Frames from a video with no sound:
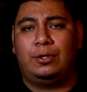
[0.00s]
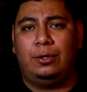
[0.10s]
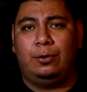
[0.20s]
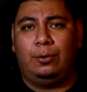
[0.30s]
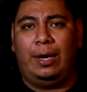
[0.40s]

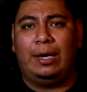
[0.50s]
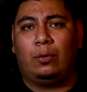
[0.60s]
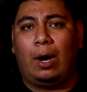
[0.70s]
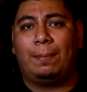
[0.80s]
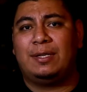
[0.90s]
to a
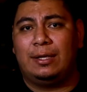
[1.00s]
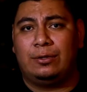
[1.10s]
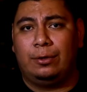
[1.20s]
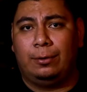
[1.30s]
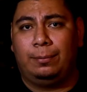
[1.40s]
crop
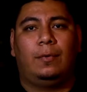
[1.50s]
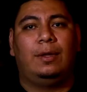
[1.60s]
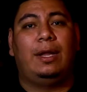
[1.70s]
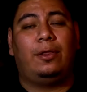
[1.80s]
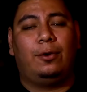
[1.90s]
sensor.
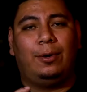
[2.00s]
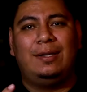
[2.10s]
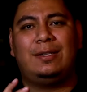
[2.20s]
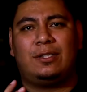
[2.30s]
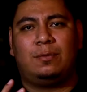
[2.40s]
Now, there
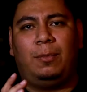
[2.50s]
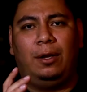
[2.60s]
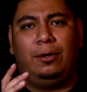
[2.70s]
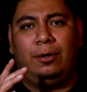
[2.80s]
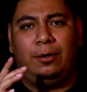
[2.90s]
is a
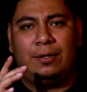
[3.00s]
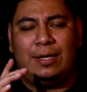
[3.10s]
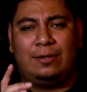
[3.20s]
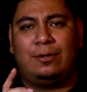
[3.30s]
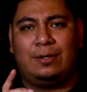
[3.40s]
smaller
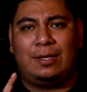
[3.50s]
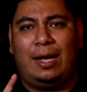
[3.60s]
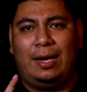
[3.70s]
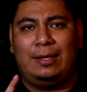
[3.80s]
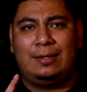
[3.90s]
sensor
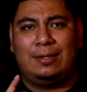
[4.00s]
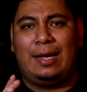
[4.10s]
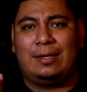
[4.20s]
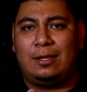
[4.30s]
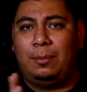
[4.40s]
size
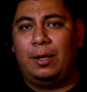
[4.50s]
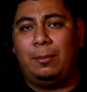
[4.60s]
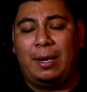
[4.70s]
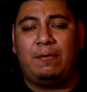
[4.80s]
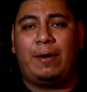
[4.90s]
that some
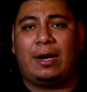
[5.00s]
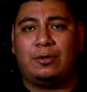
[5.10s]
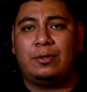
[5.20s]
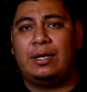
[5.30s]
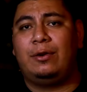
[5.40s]
other
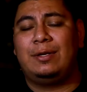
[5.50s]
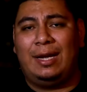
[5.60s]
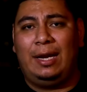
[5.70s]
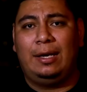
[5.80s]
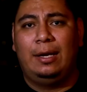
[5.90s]
manufacturers
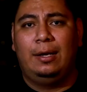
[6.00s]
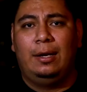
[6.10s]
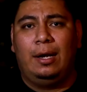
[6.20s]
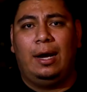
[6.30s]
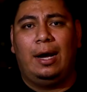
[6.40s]
entertain.
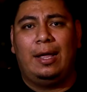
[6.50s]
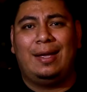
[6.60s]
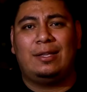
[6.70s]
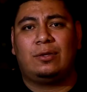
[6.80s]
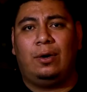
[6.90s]

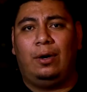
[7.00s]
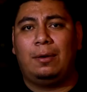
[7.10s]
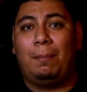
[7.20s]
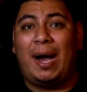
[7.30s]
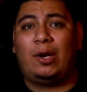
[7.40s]
That's
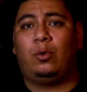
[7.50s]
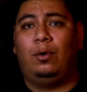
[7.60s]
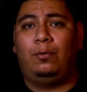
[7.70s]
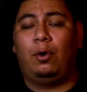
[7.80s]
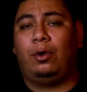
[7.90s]
called a
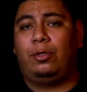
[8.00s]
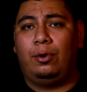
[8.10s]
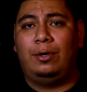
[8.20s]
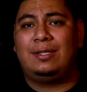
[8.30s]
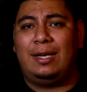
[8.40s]
micro four
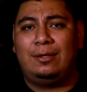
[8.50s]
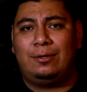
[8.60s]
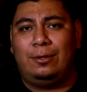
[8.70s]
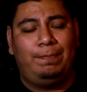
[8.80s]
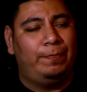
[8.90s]
thirds
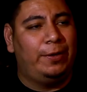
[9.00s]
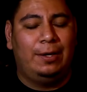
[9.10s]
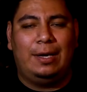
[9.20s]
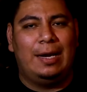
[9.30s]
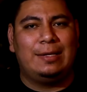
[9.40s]
sensor.
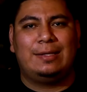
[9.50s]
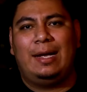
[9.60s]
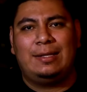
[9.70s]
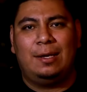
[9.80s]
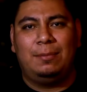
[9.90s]
It's
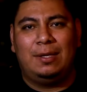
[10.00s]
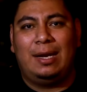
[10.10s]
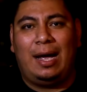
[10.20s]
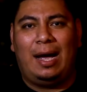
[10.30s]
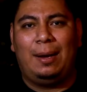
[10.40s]
not something
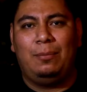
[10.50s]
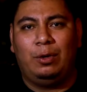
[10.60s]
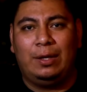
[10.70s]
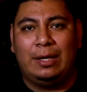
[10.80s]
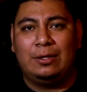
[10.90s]
that I'm
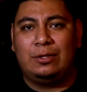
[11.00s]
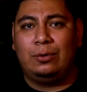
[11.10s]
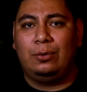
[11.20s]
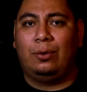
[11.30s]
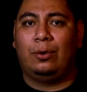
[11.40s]
really
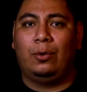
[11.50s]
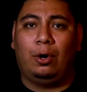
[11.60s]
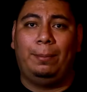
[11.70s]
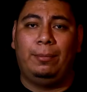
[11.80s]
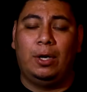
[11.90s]
into or
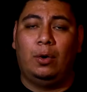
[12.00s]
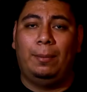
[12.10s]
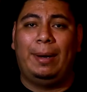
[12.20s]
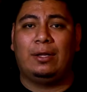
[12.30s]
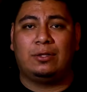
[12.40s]
know
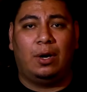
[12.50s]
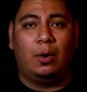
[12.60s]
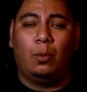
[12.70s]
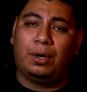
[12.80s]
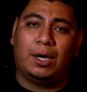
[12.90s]
about, so
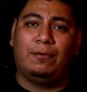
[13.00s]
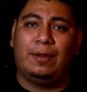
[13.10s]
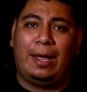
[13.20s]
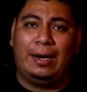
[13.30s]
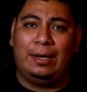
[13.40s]
I won't cover
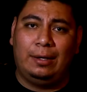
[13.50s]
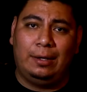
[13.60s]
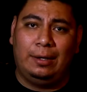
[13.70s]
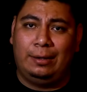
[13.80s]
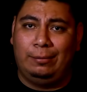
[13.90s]
that
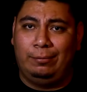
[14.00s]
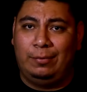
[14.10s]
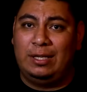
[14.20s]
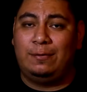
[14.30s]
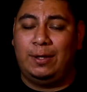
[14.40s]
in
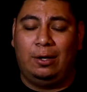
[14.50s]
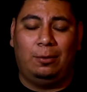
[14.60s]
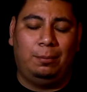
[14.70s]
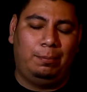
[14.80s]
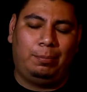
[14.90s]
this
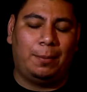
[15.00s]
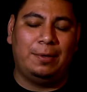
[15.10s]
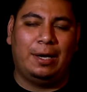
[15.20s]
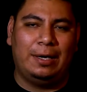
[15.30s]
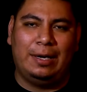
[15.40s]
video,
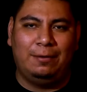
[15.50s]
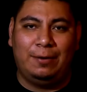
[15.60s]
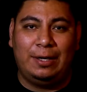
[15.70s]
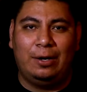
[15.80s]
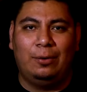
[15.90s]
probably not in any
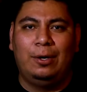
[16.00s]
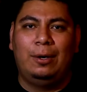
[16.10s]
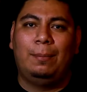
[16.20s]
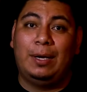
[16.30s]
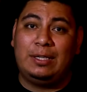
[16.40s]
video.
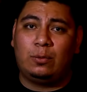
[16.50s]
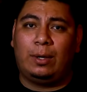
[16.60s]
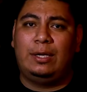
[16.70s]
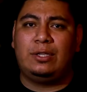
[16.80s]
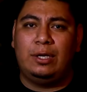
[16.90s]
But just
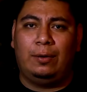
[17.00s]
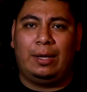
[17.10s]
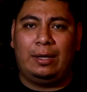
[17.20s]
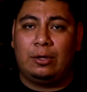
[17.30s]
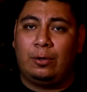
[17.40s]
want to let you know
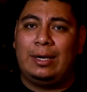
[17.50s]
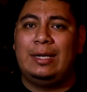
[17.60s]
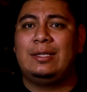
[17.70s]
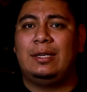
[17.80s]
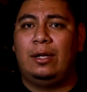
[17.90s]
that there
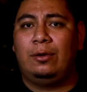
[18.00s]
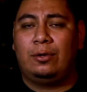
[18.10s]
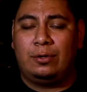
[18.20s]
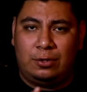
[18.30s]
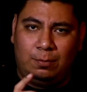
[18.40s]
is
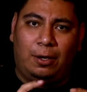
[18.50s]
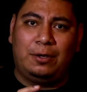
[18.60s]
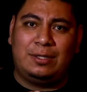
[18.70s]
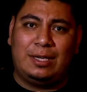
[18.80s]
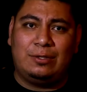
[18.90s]
another
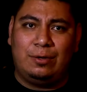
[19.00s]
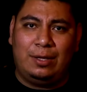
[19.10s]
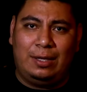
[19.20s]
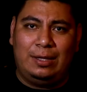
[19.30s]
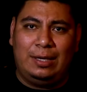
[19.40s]
smaller sensor
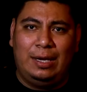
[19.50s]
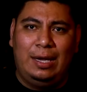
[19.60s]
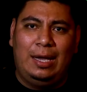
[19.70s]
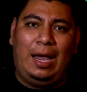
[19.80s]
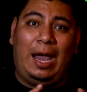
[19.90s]
than
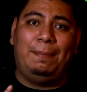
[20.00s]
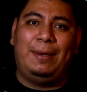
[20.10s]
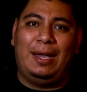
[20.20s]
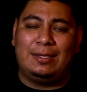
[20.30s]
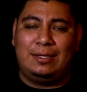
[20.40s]
the
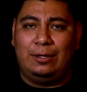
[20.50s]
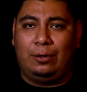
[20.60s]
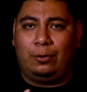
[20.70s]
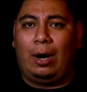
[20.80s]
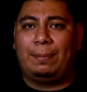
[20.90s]
APS-C
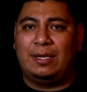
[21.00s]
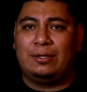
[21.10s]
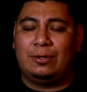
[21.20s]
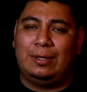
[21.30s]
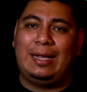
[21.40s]
or crop
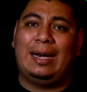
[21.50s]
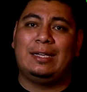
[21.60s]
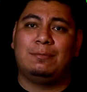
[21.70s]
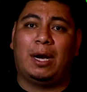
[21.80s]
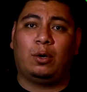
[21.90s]
sensor, and that
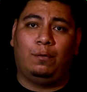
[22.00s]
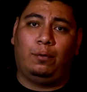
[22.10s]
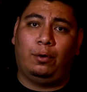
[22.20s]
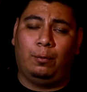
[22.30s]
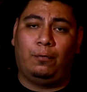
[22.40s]
is micro
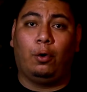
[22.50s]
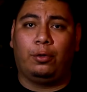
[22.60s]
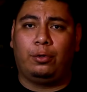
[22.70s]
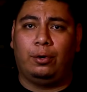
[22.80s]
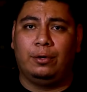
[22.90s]
four
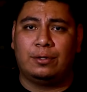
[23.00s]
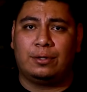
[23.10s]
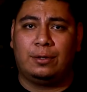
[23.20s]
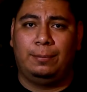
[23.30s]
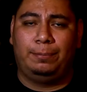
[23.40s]

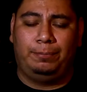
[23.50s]
thirds.